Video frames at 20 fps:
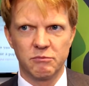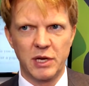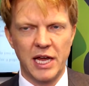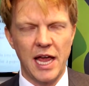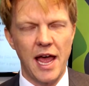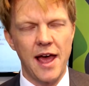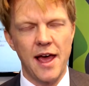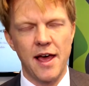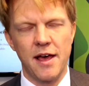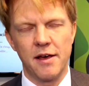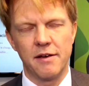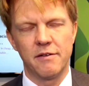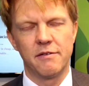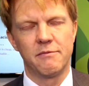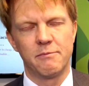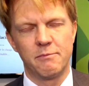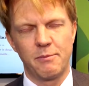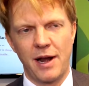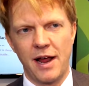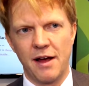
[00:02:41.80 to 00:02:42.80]
care
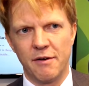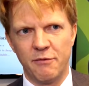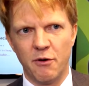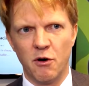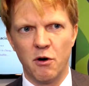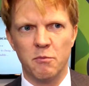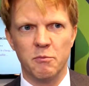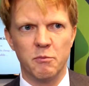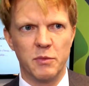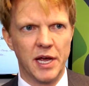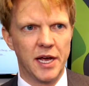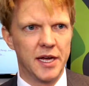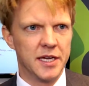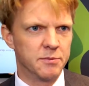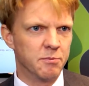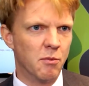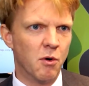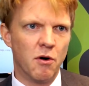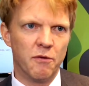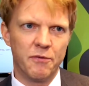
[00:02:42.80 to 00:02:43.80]
platform that
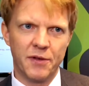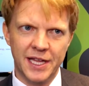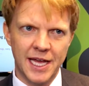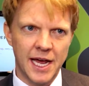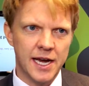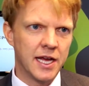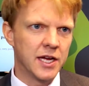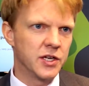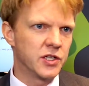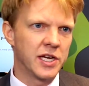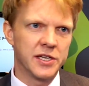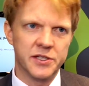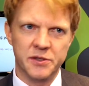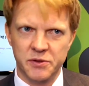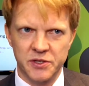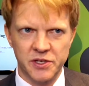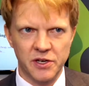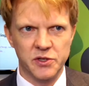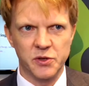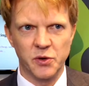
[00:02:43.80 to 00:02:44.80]
is more for the NHS
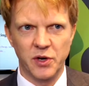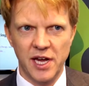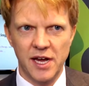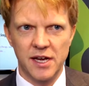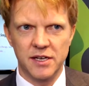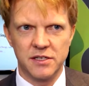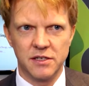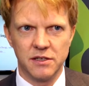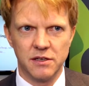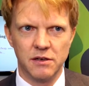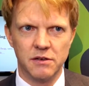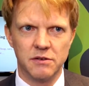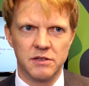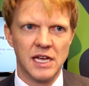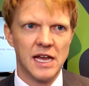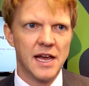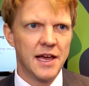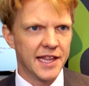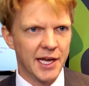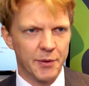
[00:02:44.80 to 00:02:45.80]
or social care to use,
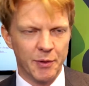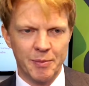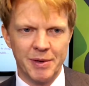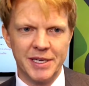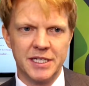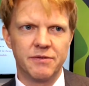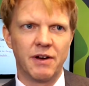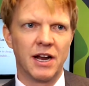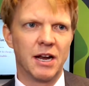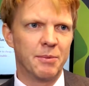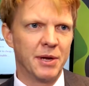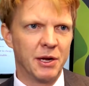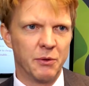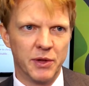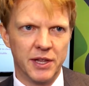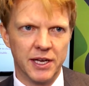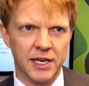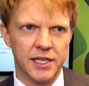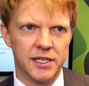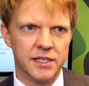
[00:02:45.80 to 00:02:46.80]
that we've been developing
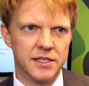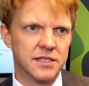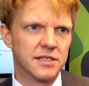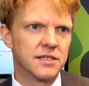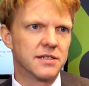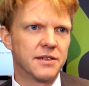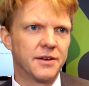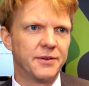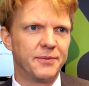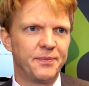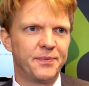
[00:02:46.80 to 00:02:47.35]
with Leeds.